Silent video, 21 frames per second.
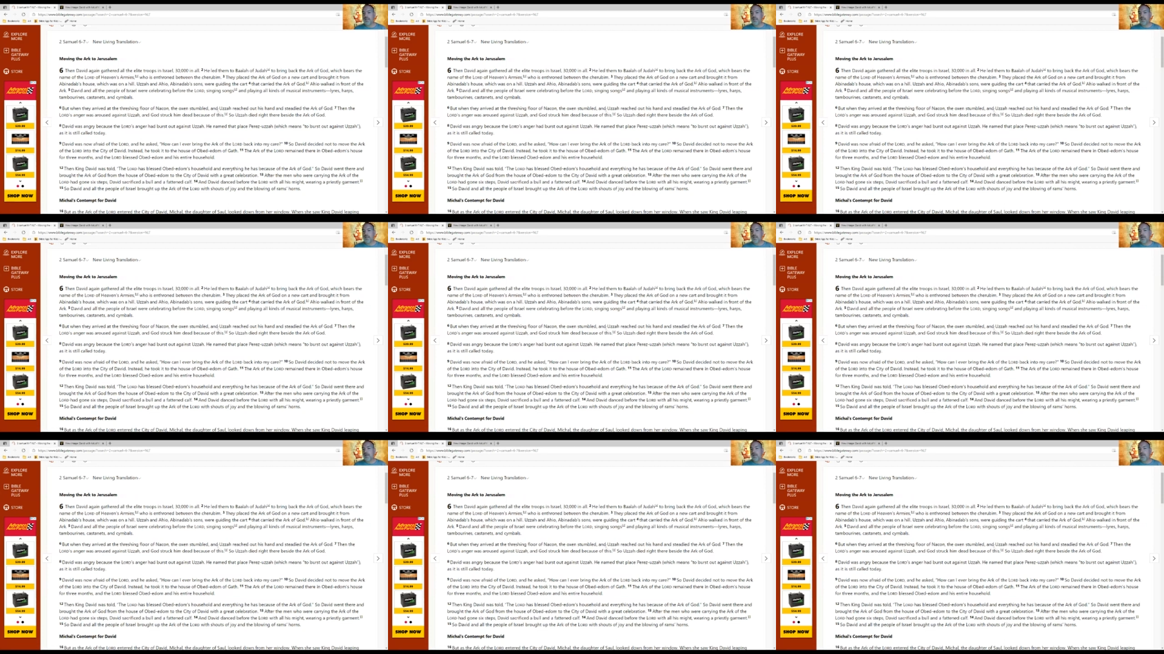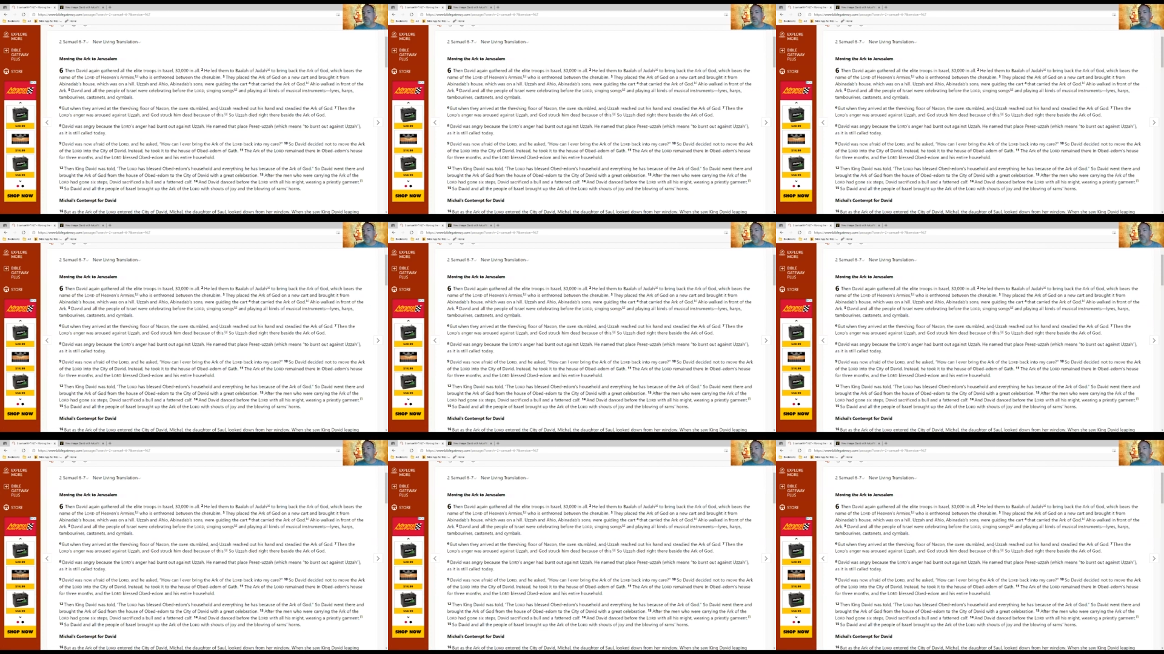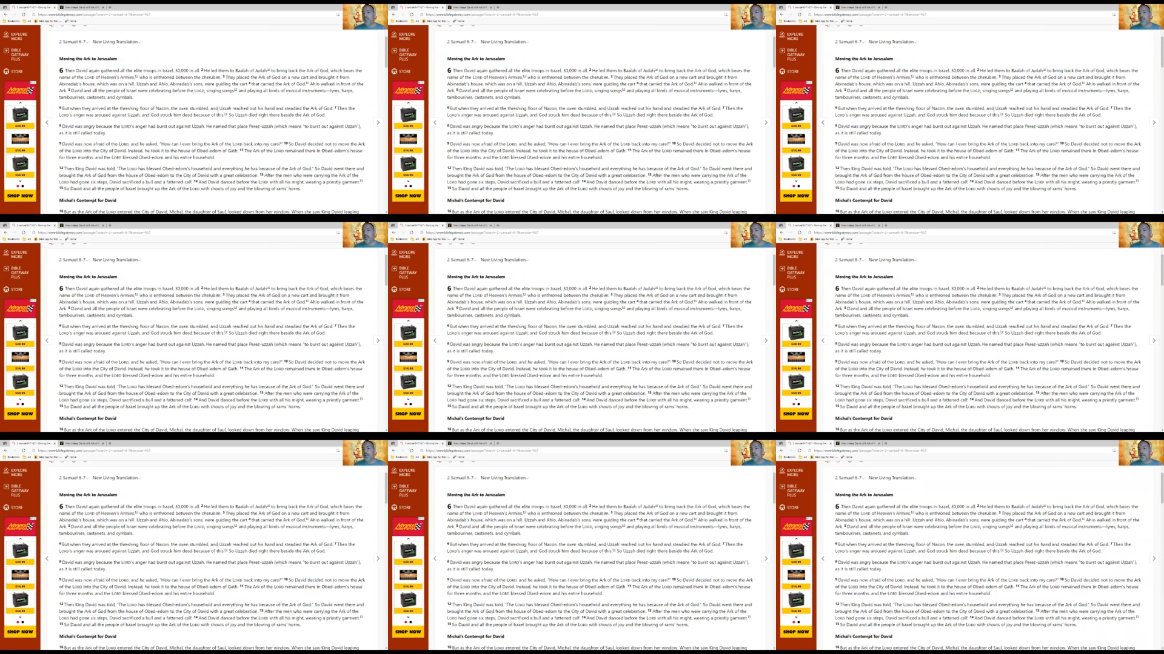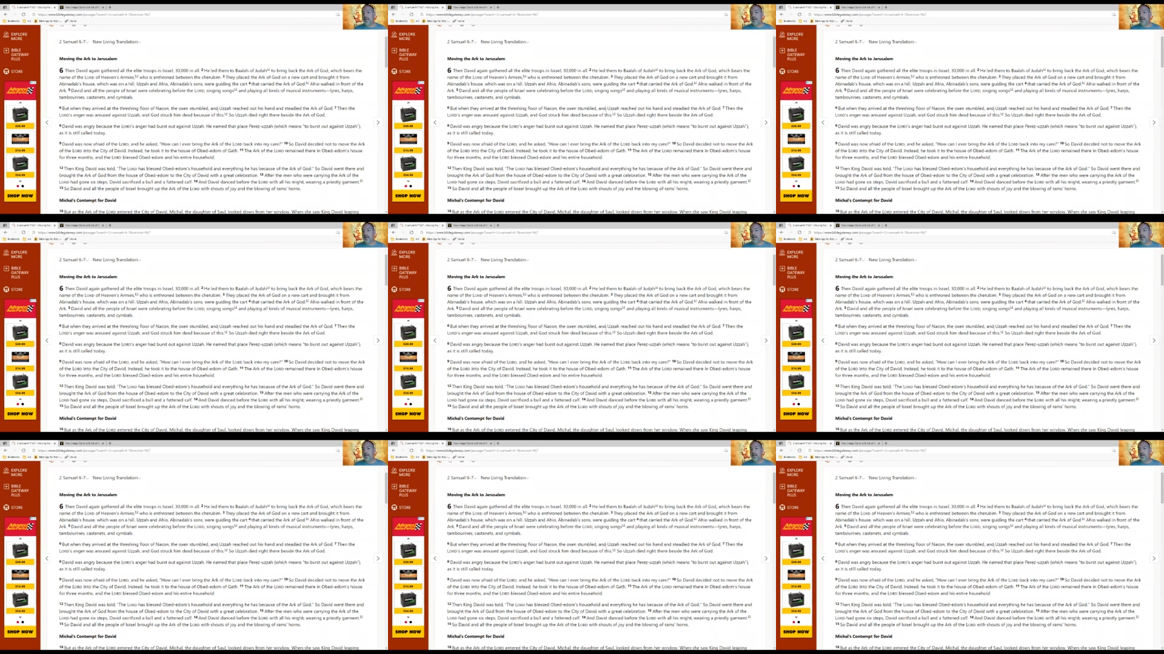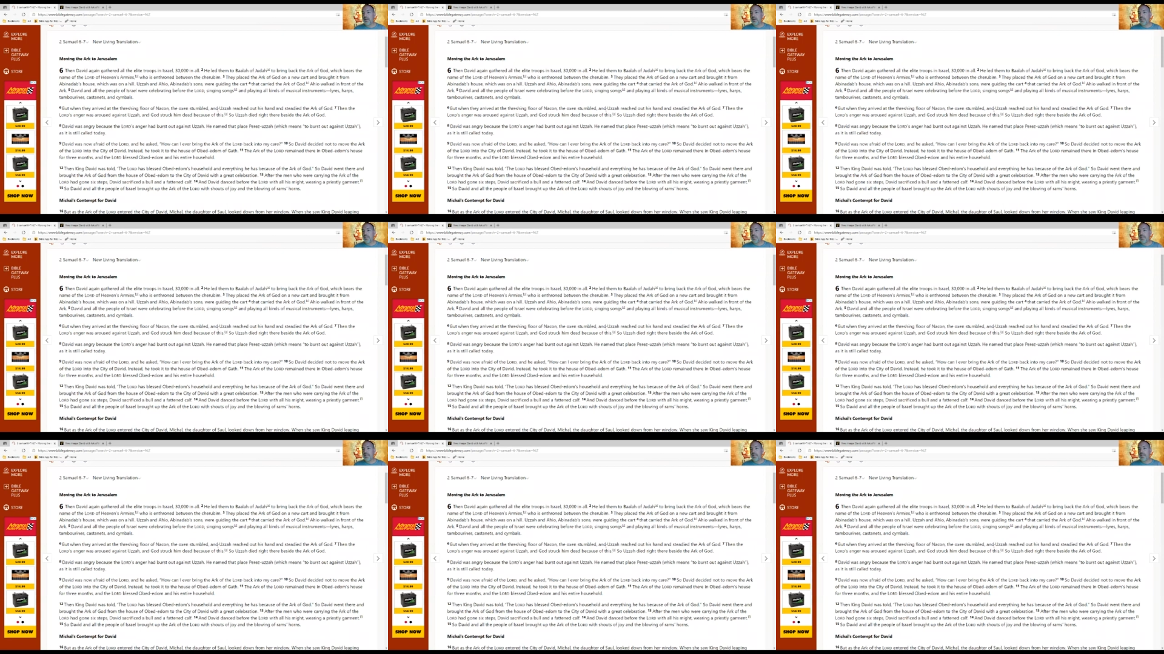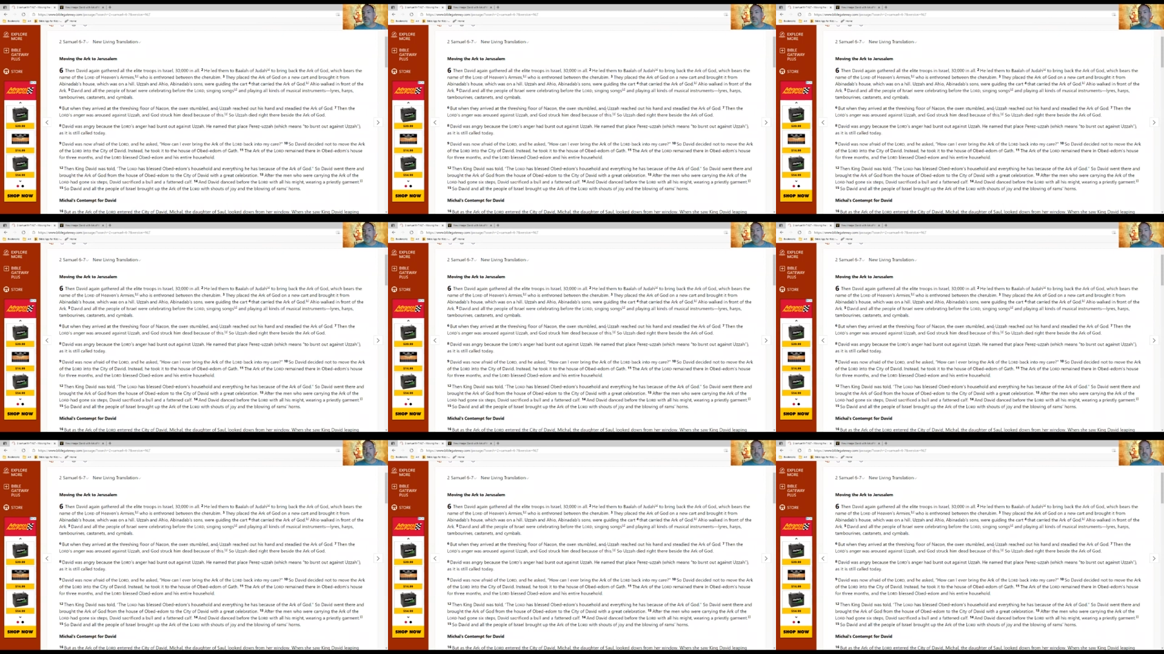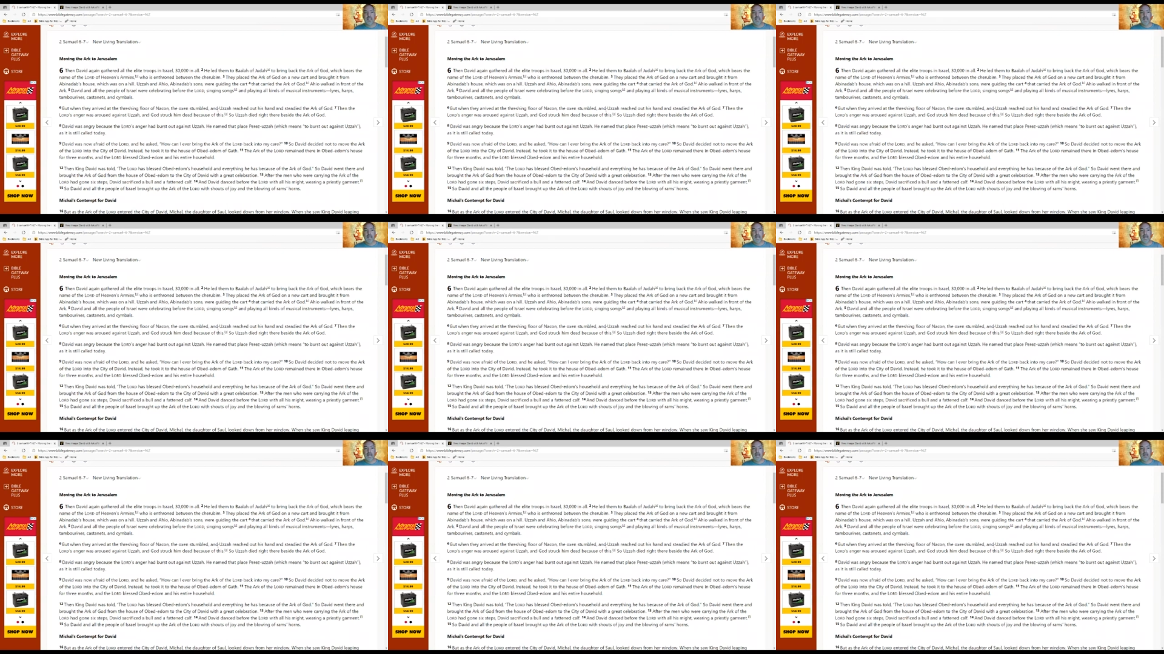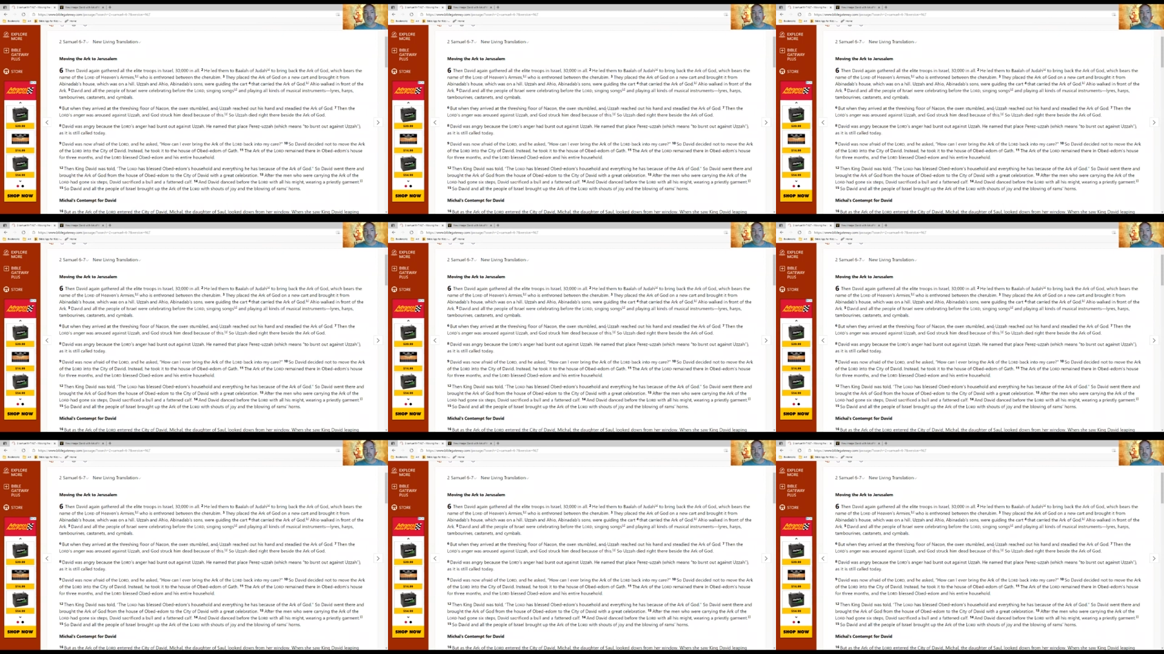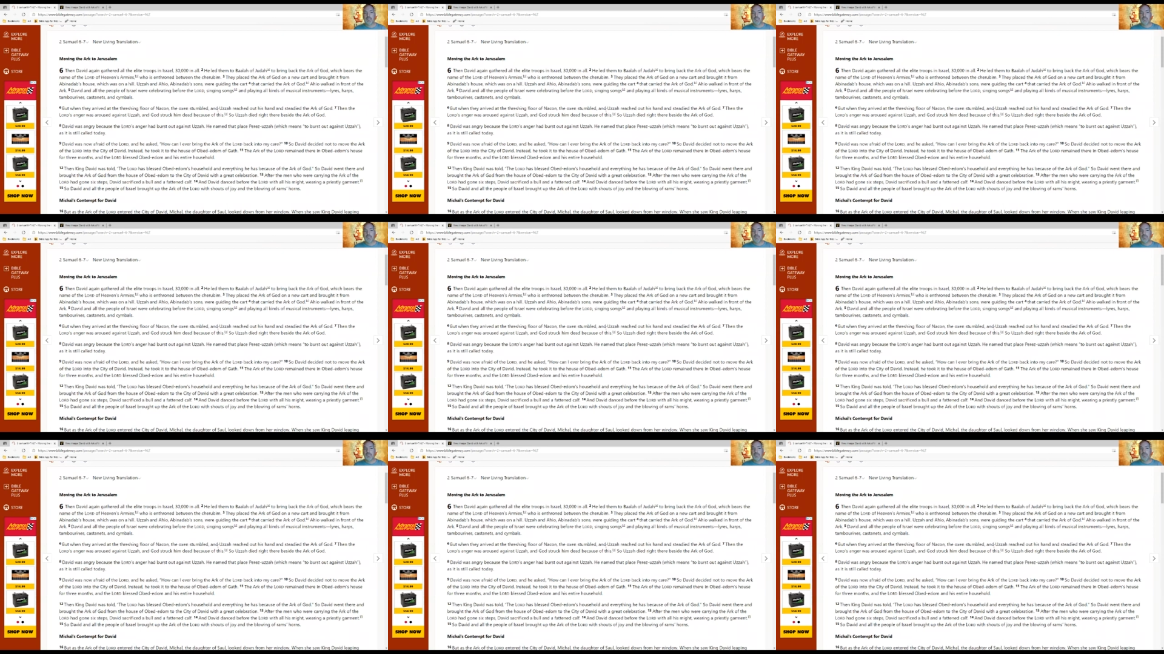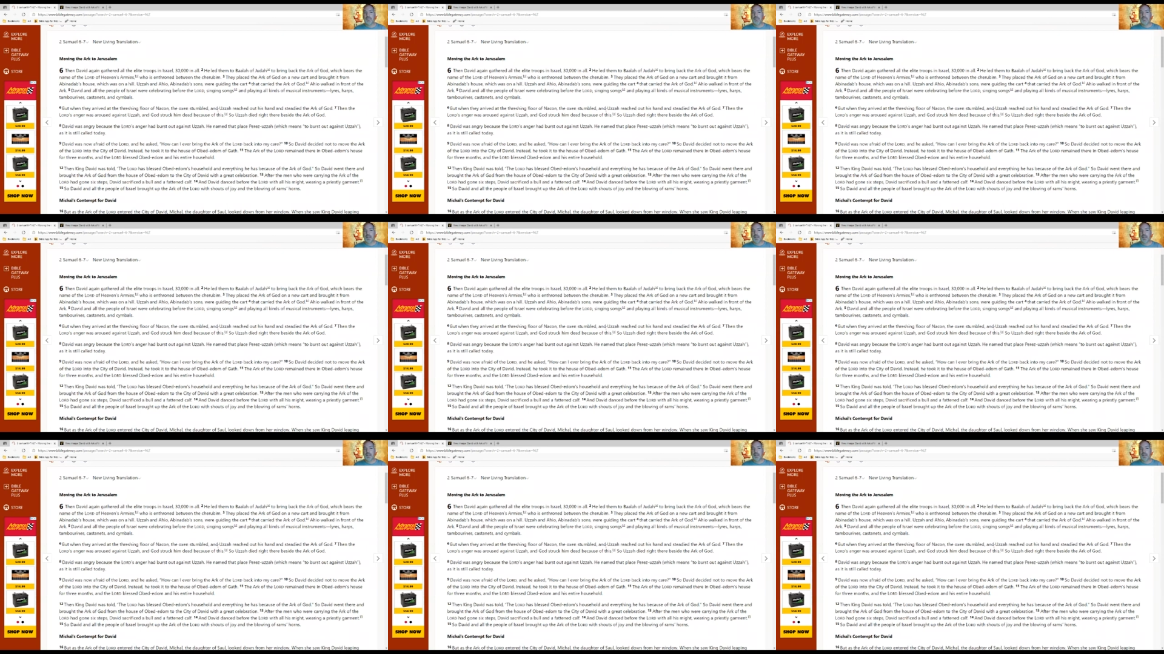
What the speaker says: (no speaker visible)